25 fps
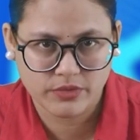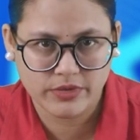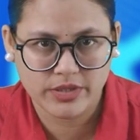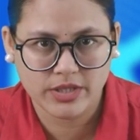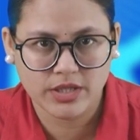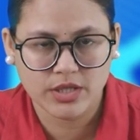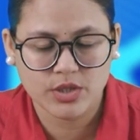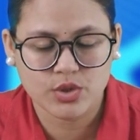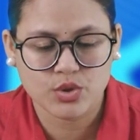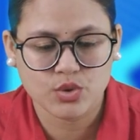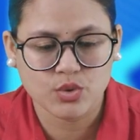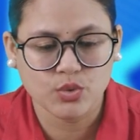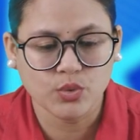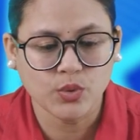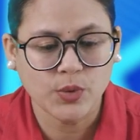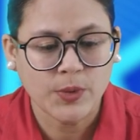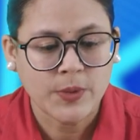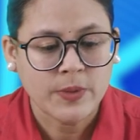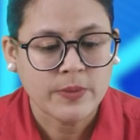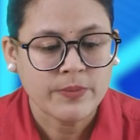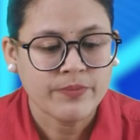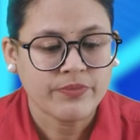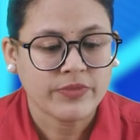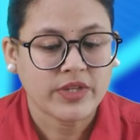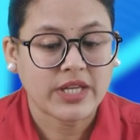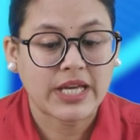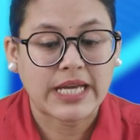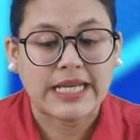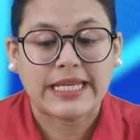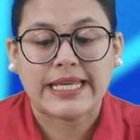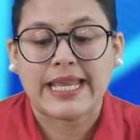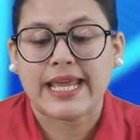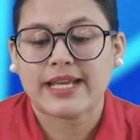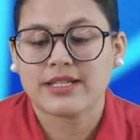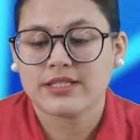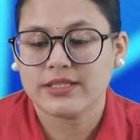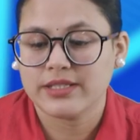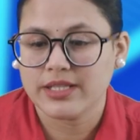We need to
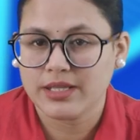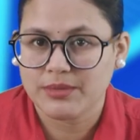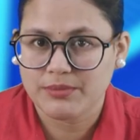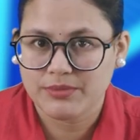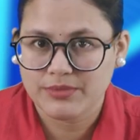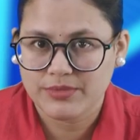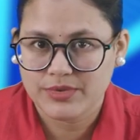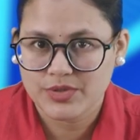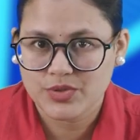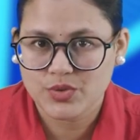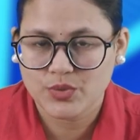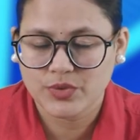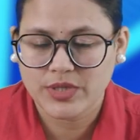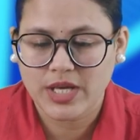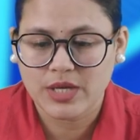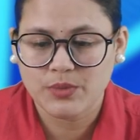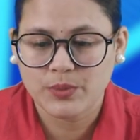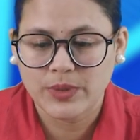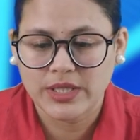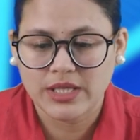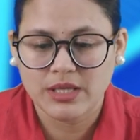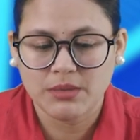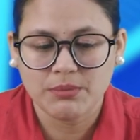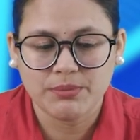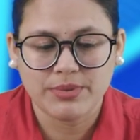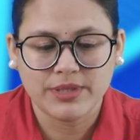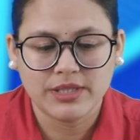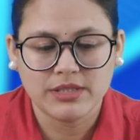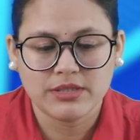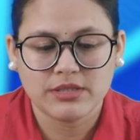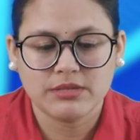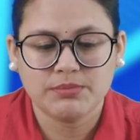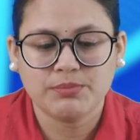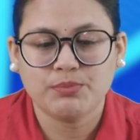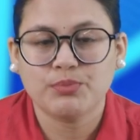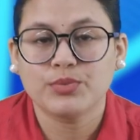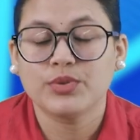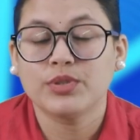connect them so that we can build
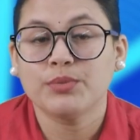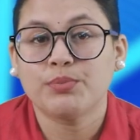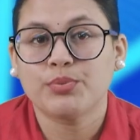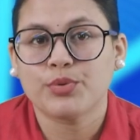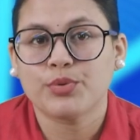the